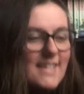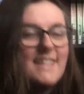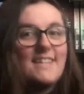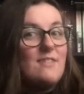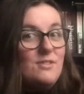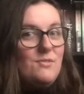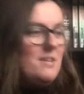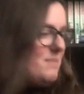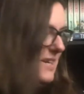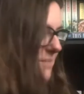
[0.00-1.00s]
that sounds
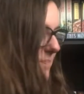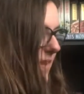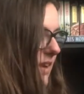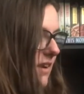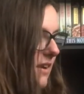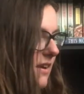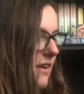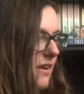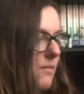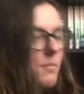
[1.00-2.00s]
creepy.
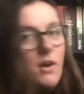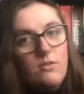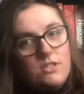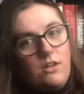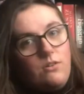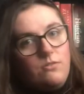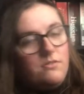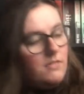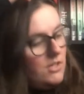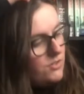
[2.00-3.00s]
But also
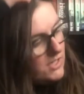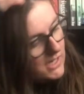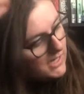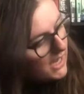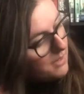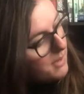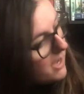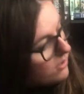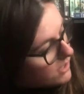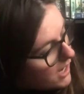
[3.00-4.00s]
interesting, it came
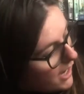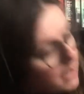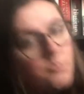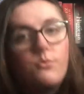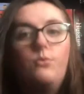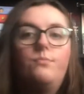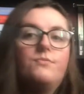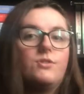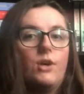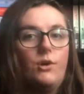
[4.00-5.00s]
out April,
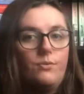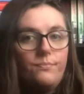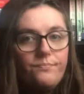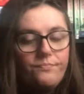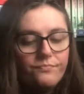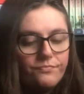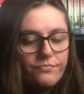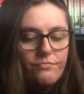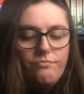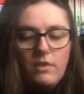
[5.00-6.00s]
so
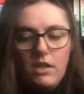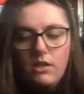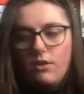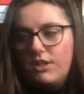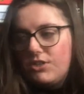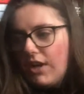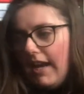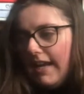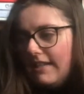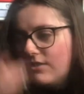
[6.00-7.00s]
go get your
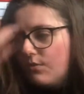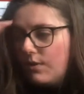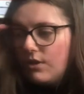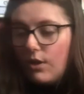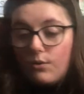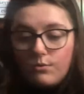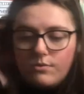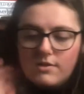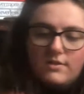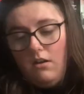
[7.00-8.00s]
hands on one of
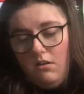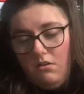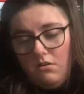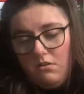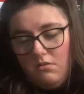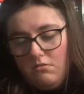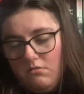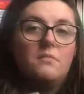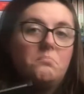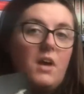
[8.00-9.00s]
those. Oh,
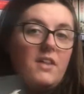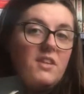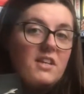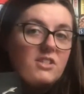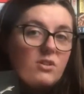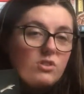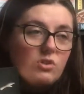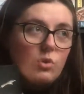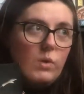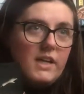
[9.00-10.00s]
I think it's also
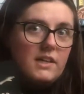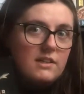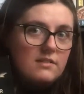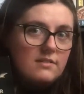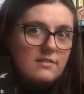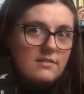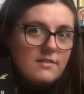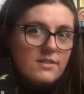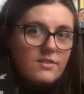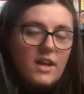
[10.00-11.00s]
queer,
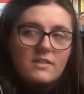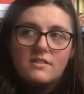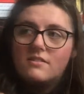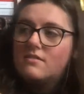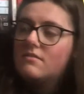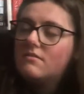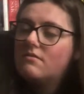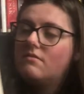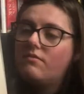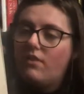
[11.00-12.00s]
so that's
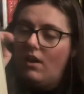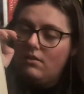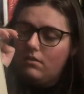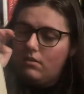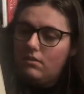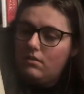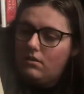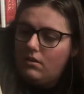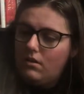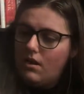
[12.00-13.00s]
fun.
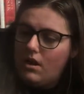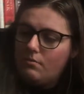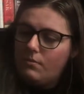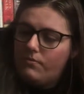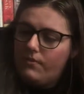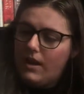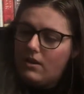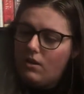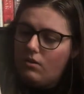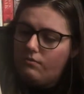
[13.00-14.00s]
I am a fan
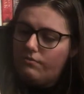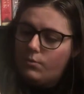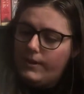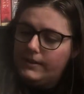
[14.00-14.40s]
of queer